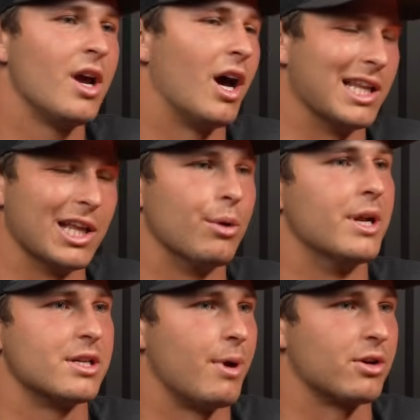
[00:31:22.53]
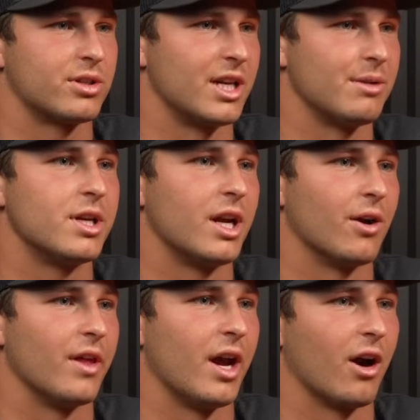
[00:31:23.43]
a little bit of special teams here
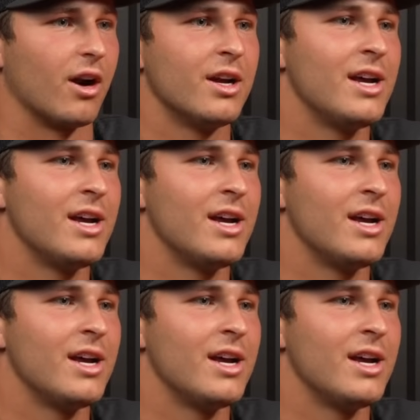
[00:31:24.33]
and there.